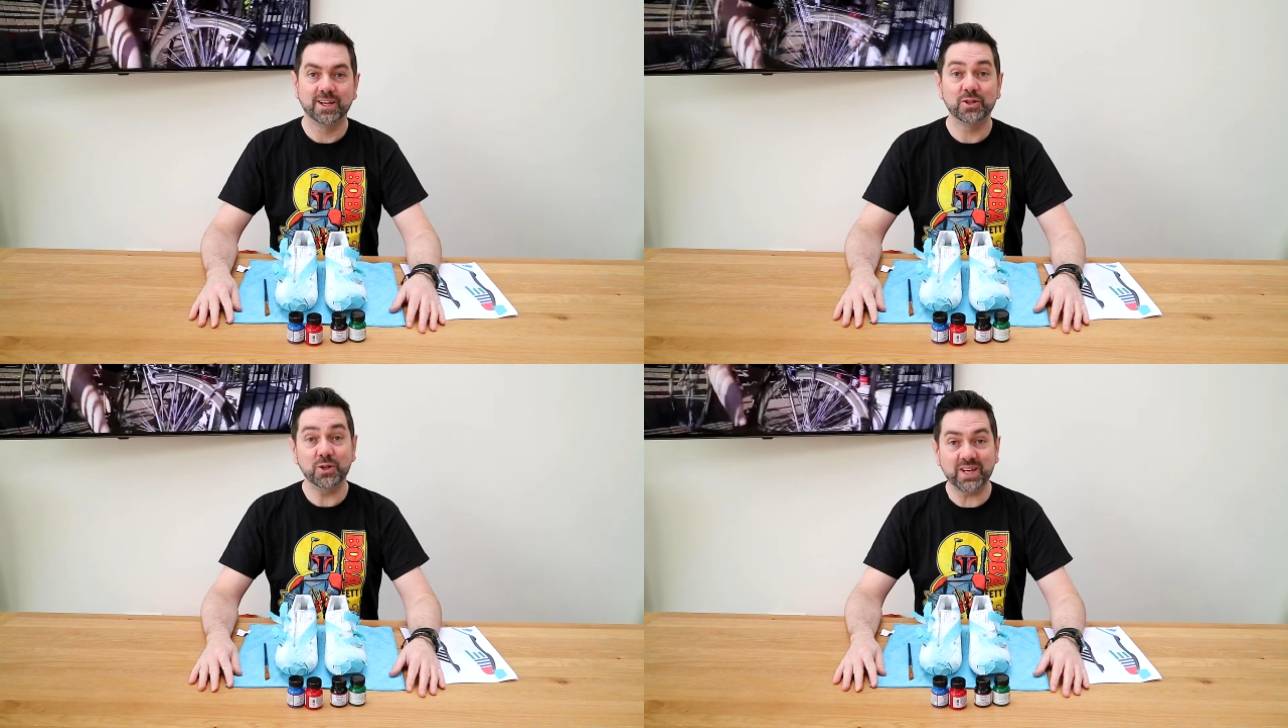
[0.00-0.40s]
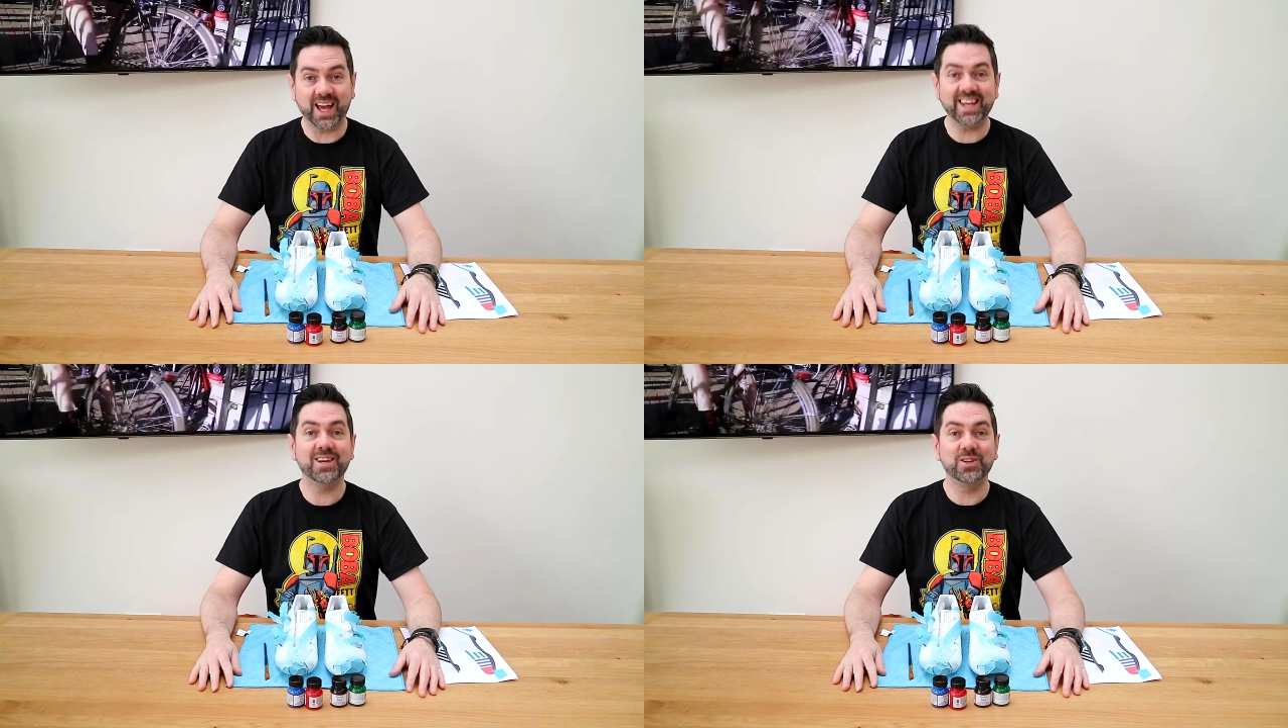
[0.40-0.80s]
New
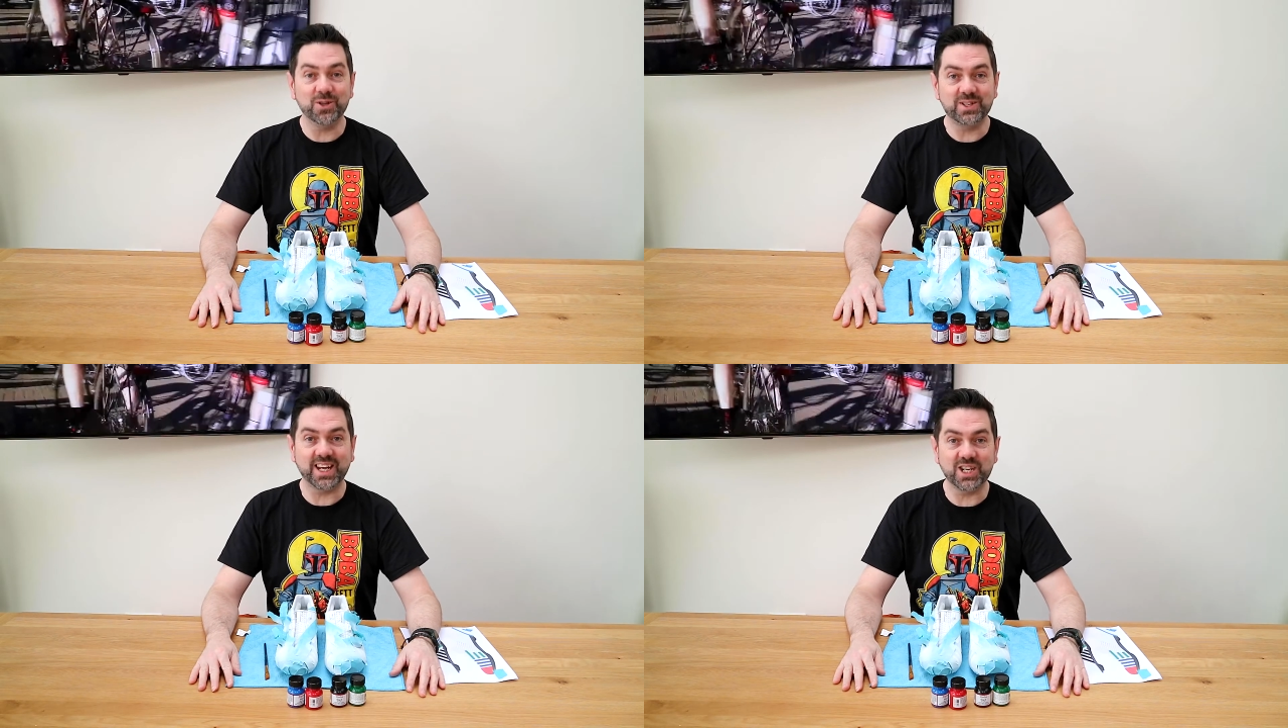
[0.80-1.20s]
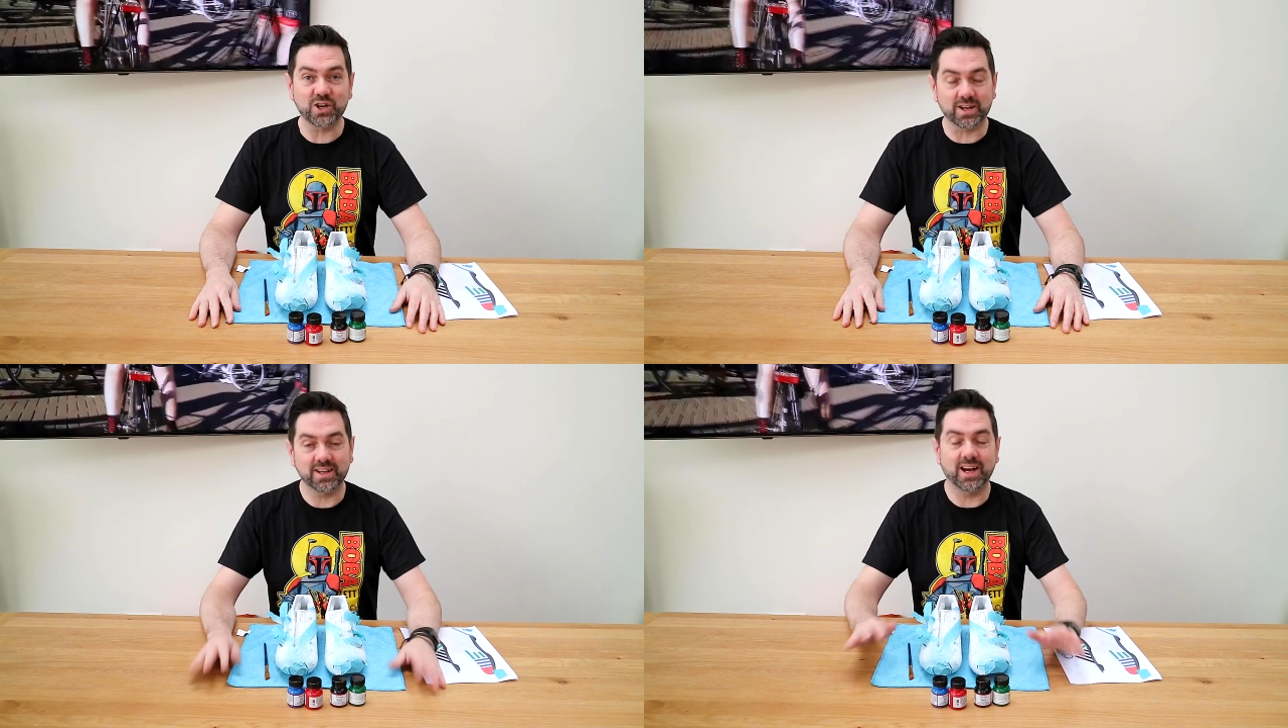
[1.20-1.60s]
day, new
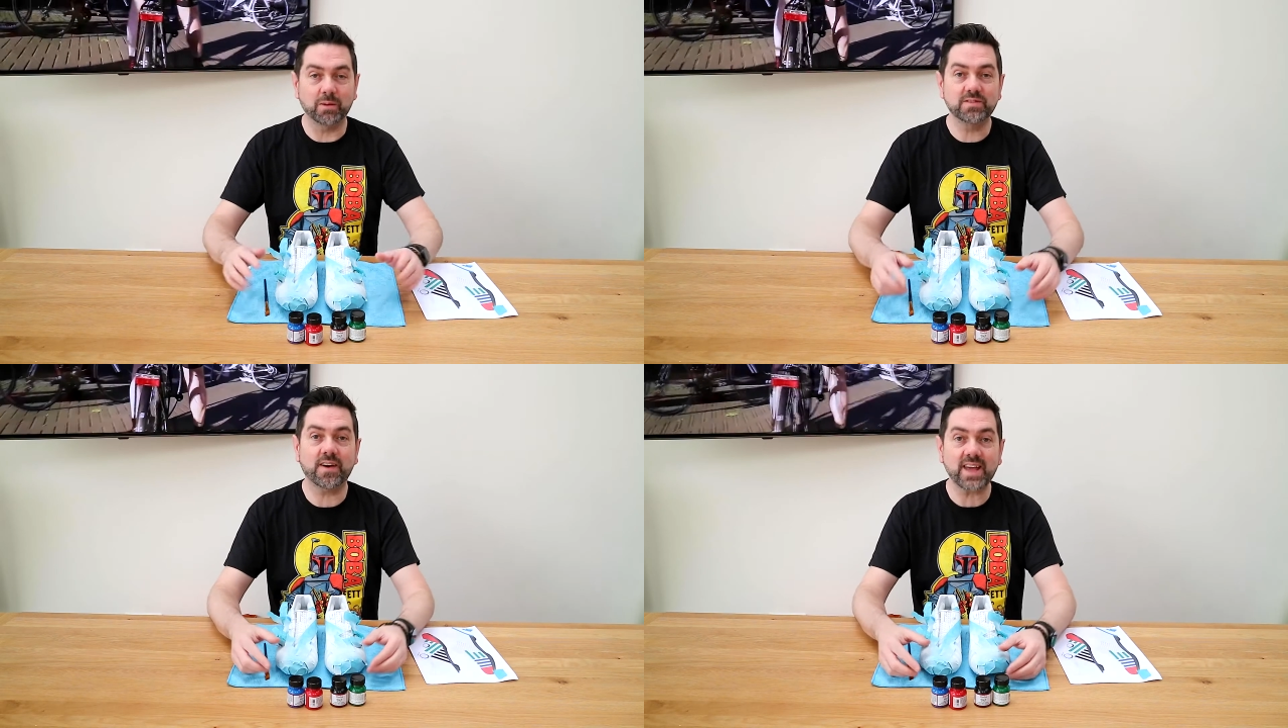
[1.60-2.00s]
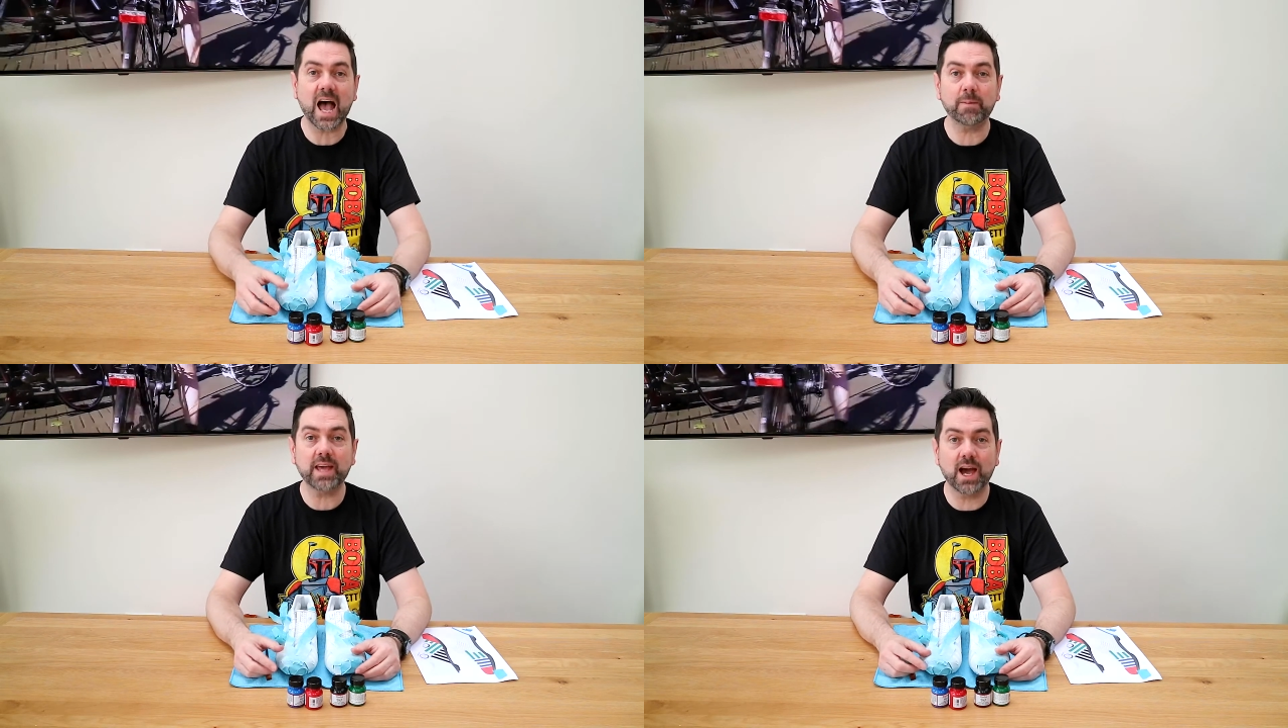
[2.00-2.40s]
t-shirt. I was very
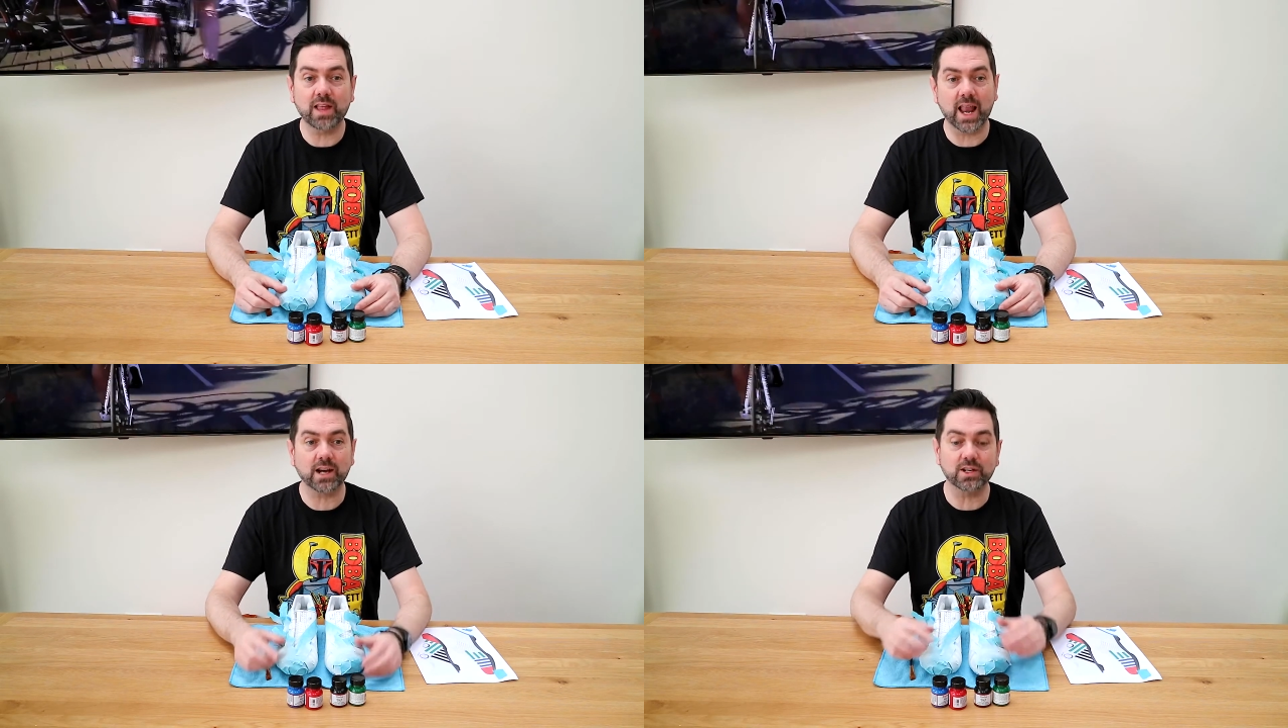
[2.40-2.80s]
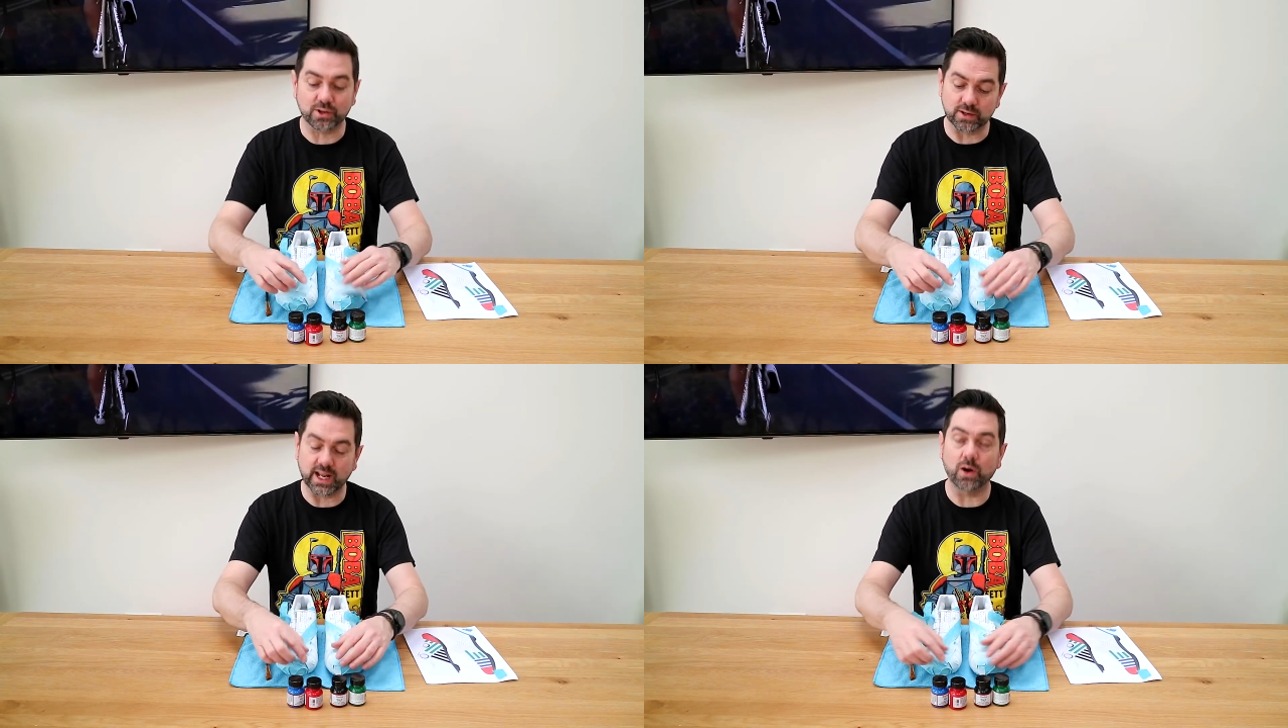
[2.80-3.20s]
happy how the lacquer
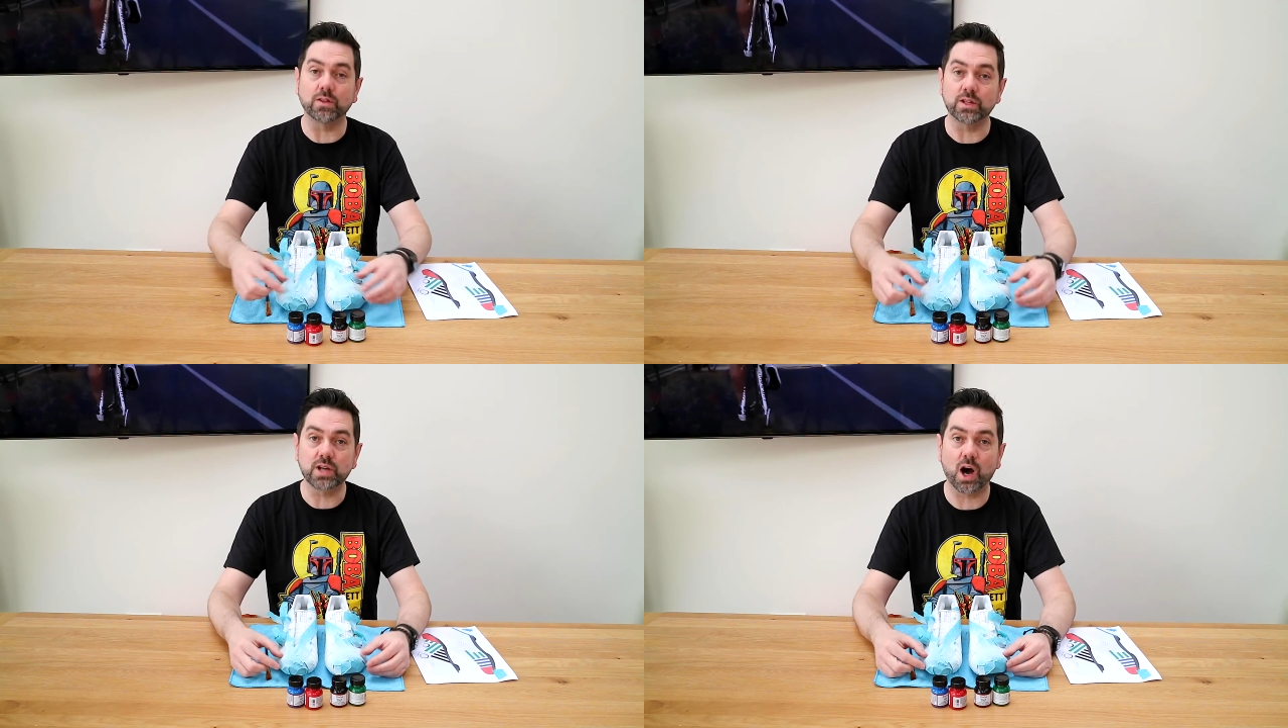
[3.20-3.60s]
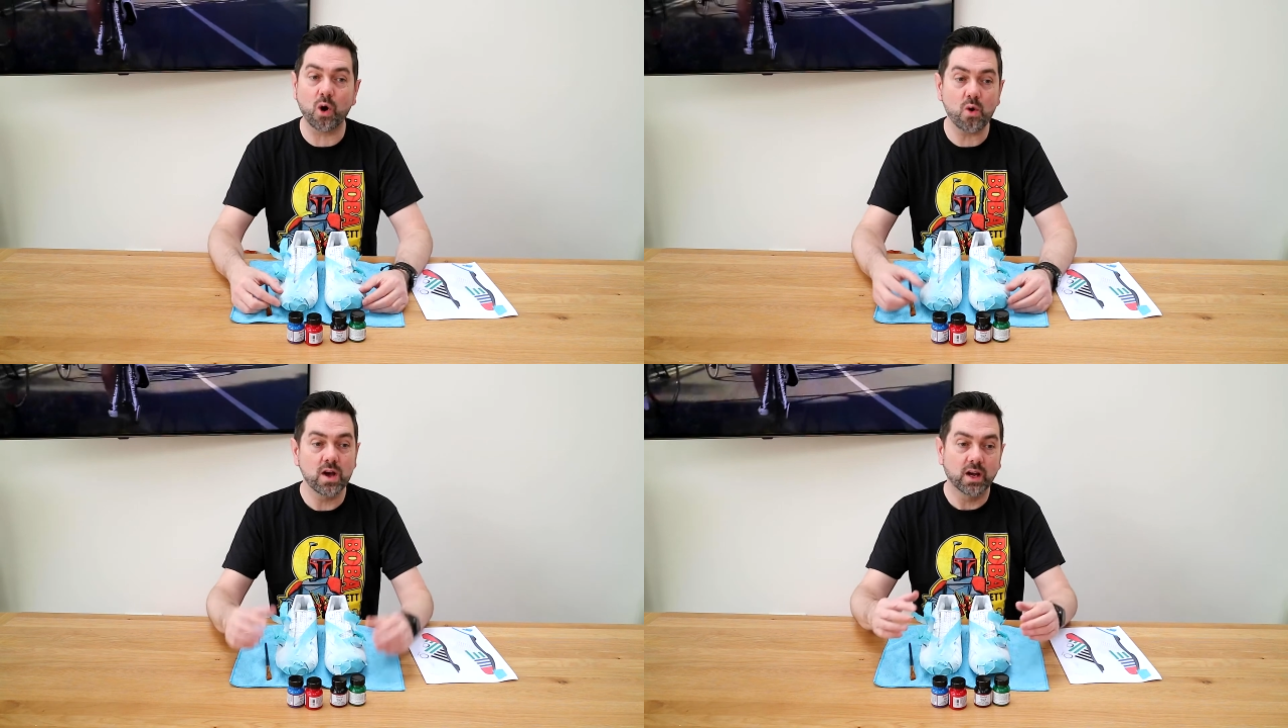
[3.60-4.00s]
turned out on the
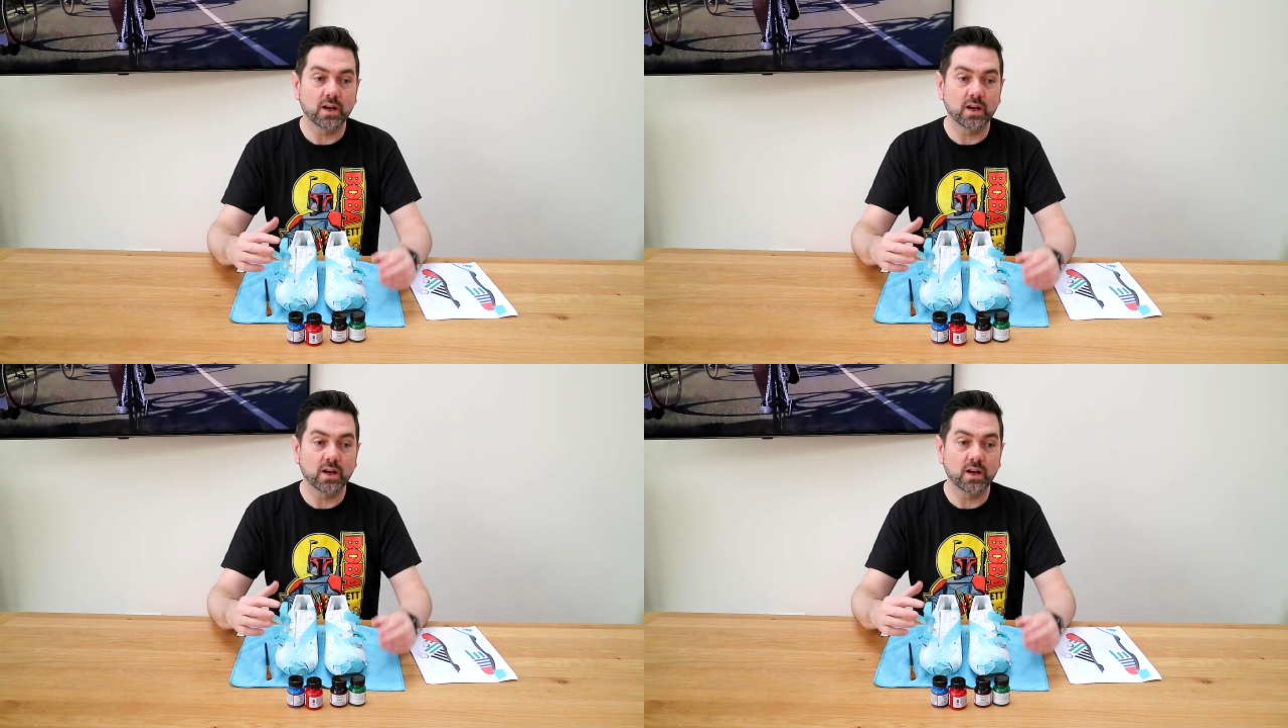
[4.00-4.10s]
toe.